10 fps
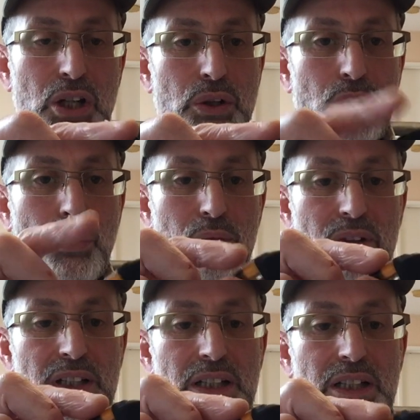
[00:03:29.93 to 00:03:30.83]

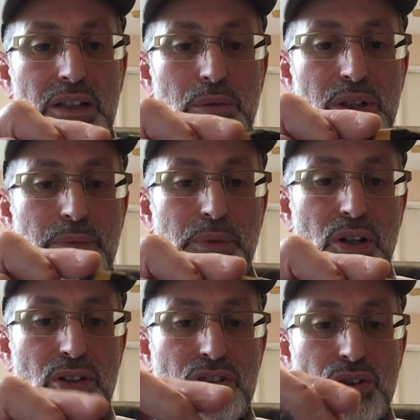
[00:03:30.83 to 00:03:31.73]
Normally with the
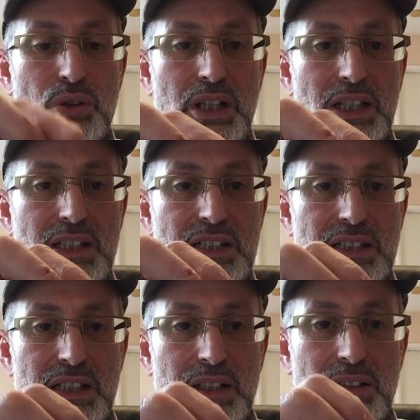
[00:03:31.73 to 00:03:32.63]
pods you get
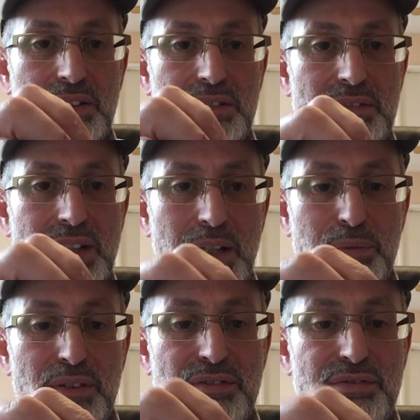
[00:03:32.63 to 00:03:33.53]
this little
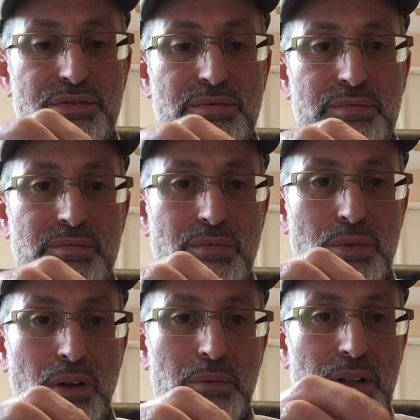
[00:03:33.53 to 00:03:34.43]
type of
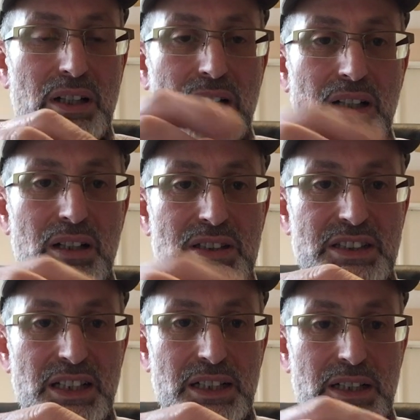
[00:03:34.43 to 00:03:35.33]
rubber or
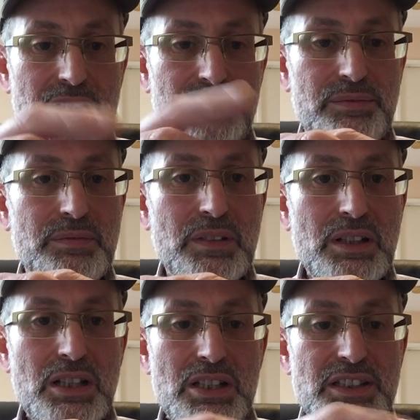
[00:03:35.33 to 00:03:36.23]
silicon
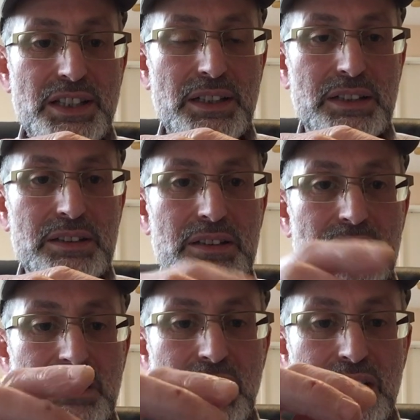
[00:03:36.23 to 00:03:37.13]
sealant
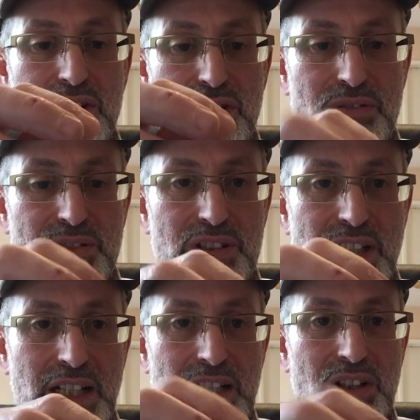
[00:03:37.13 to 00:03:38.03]
that you just
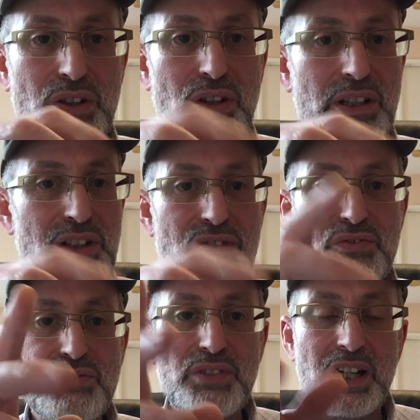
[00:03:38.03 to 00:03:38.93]
stick in your, and it's
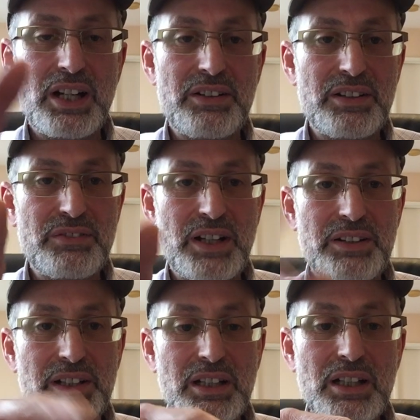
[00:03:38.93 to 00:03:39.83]
very,
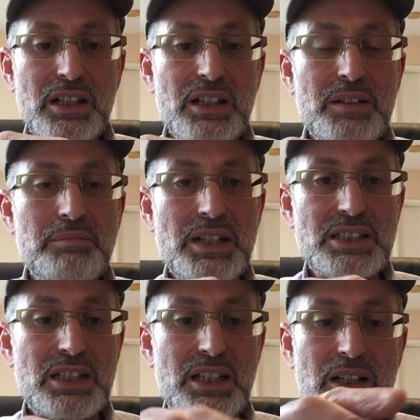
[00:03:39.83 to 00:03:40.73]
very
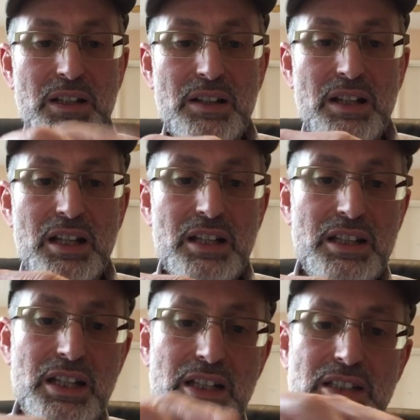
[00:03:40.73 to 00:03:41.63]
messy.
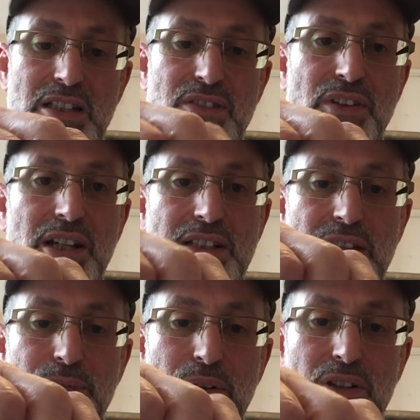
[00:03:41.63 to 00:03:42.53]
This is very
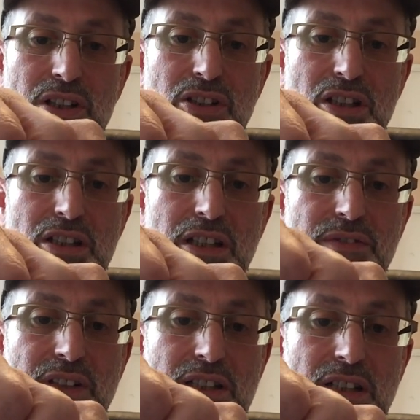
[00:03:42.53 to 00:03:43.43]
simple. You just
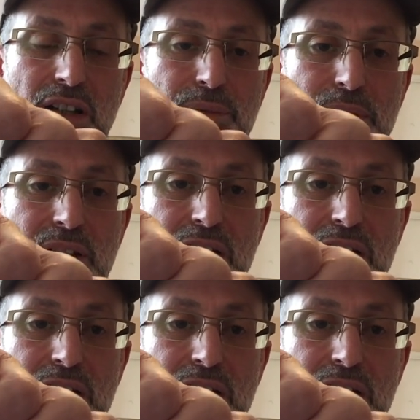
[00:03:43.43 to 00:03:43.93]
lift this up.